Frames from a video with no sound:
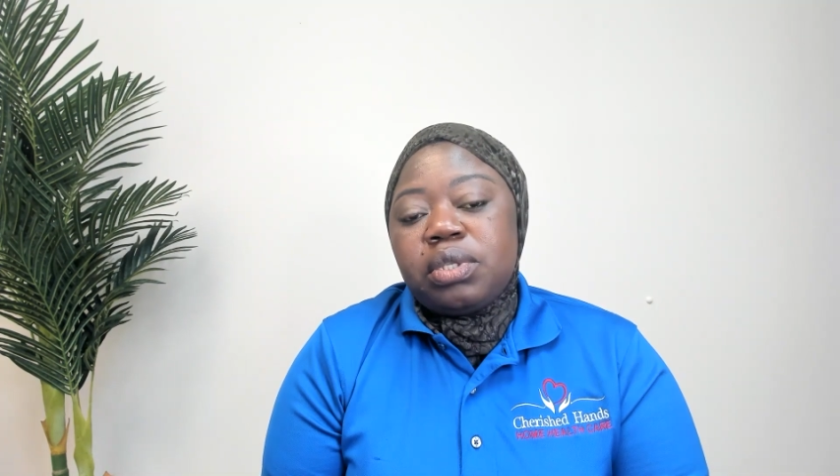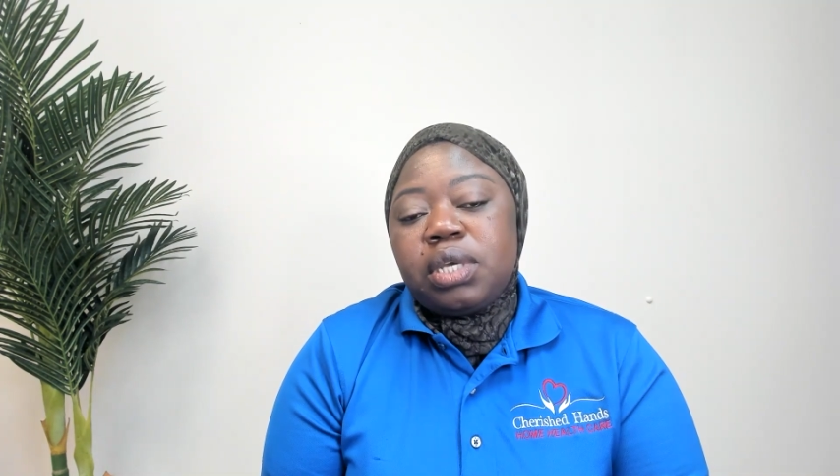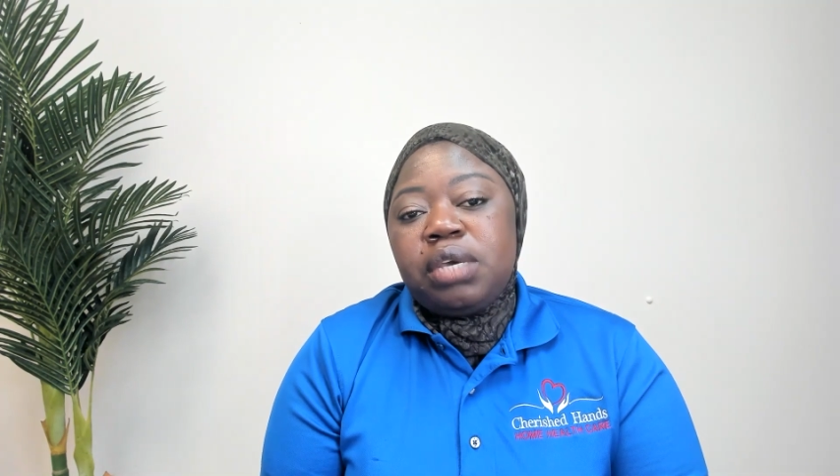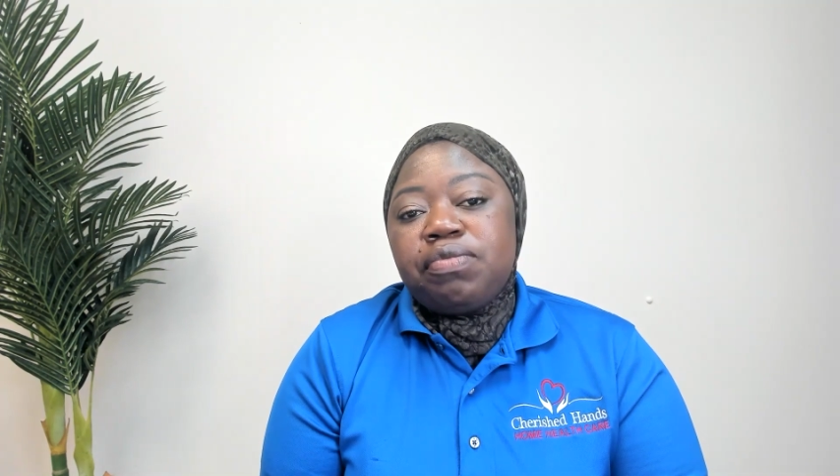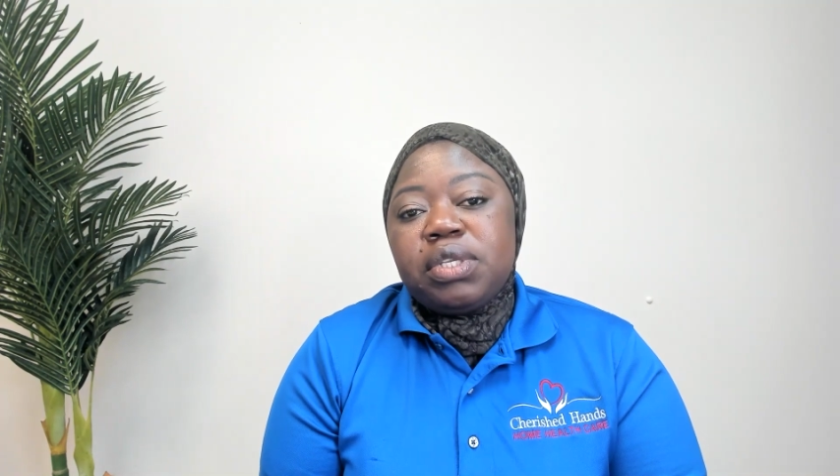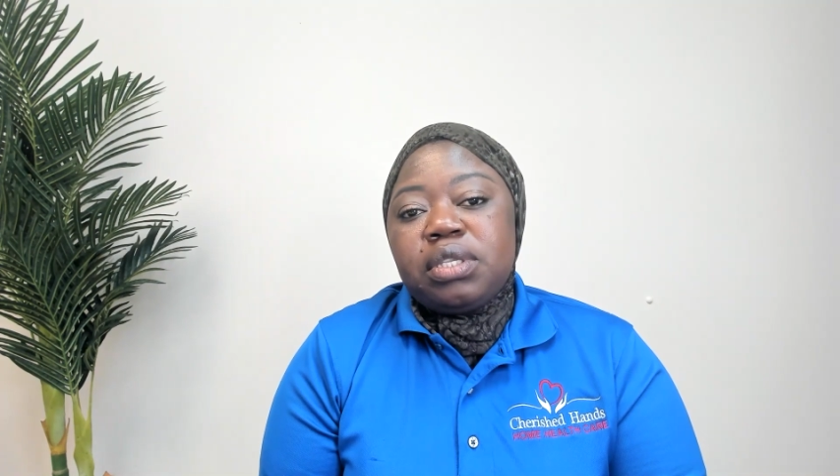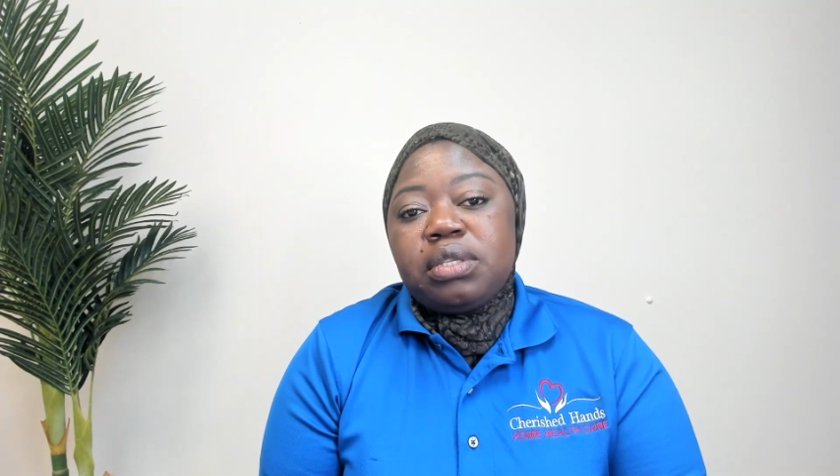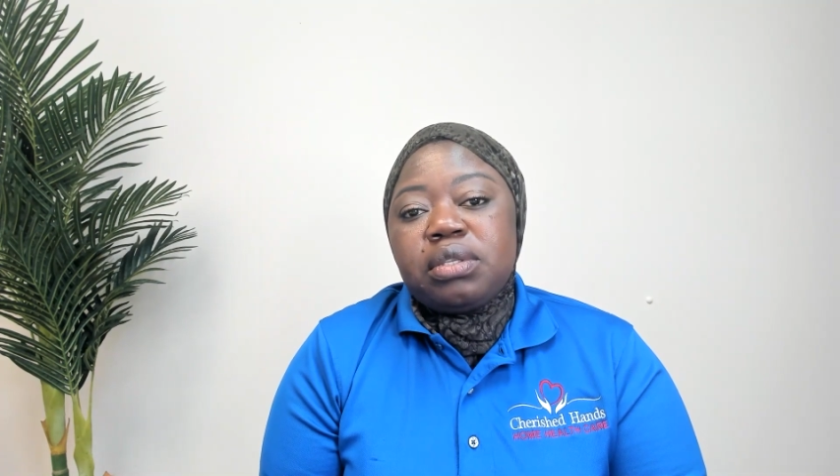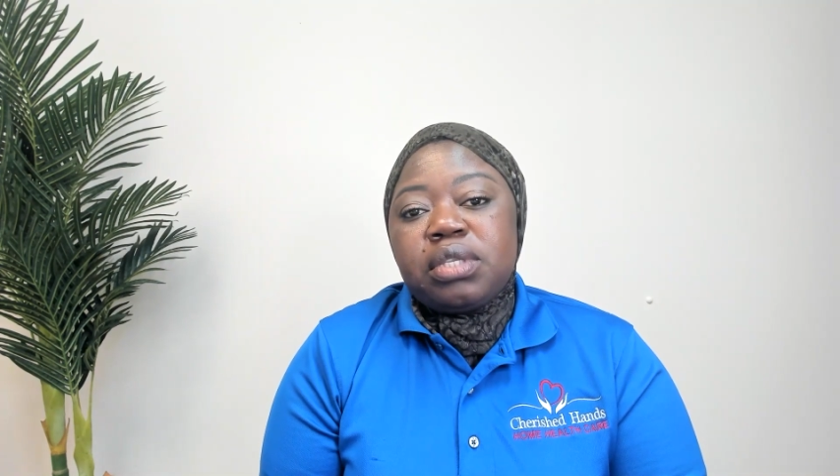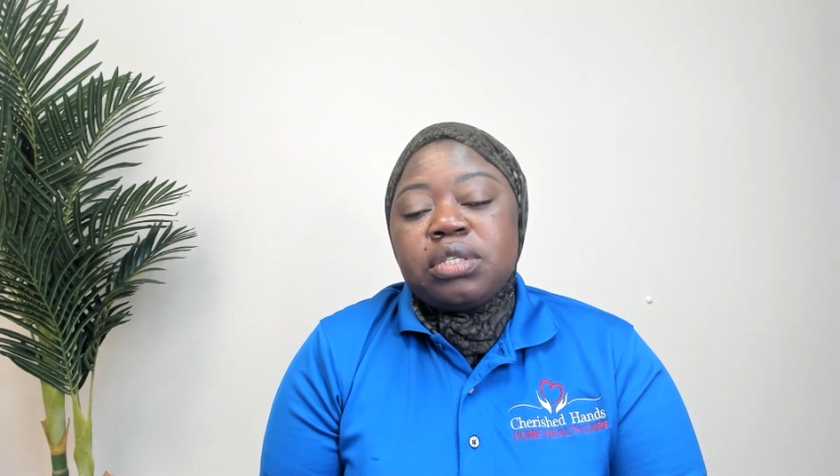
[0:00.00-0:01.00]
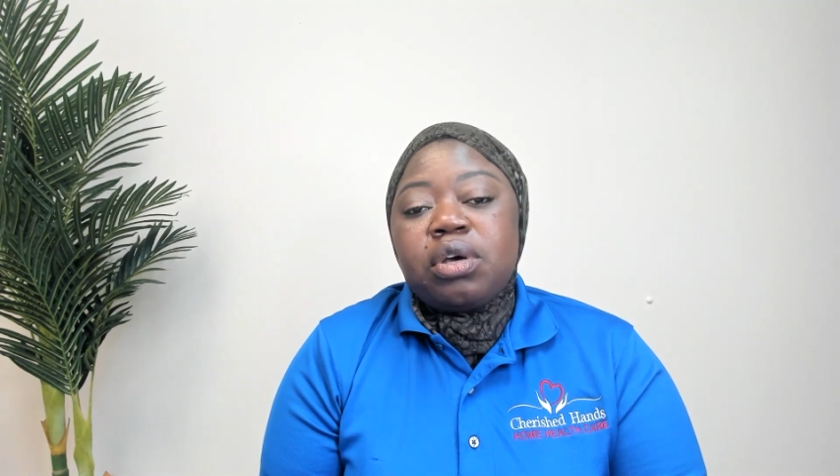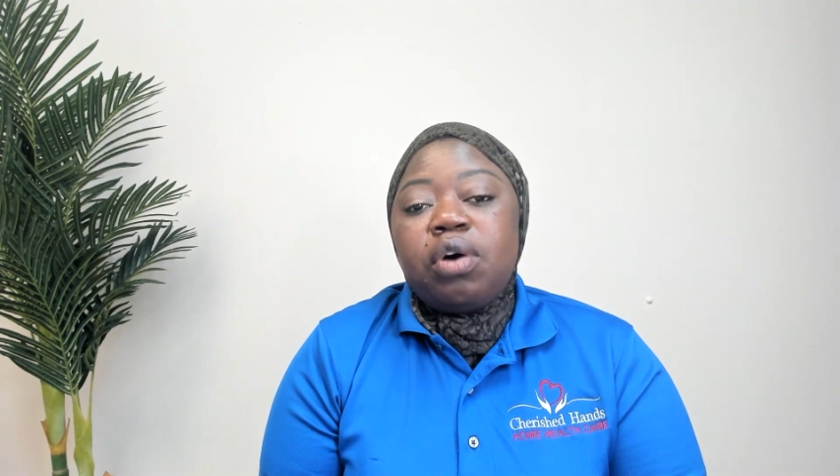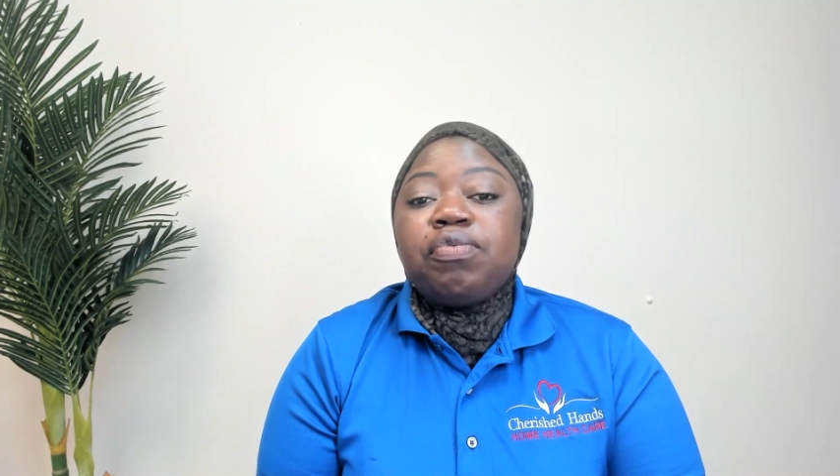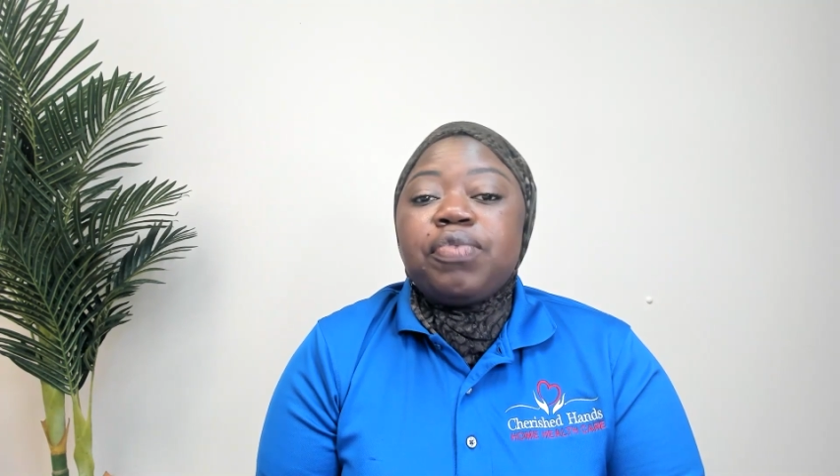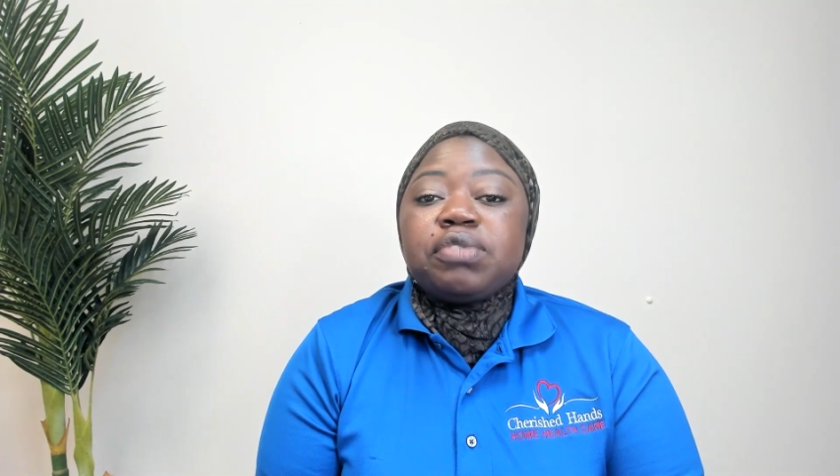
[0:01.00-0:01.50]
even
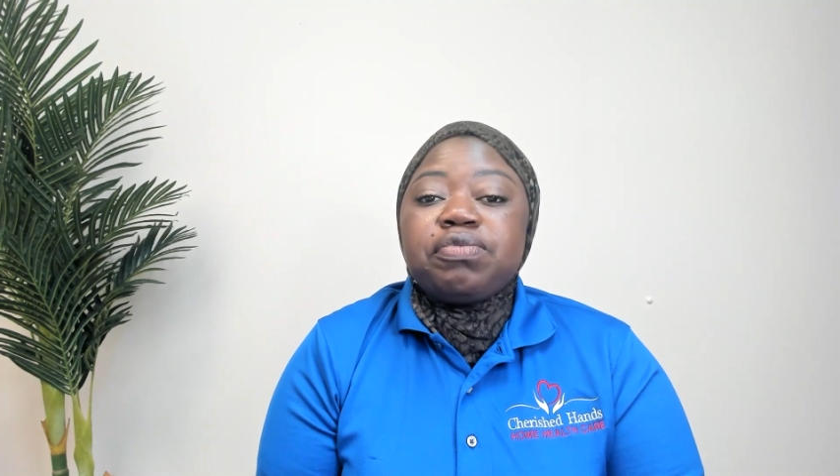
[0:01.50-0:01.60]
discomfort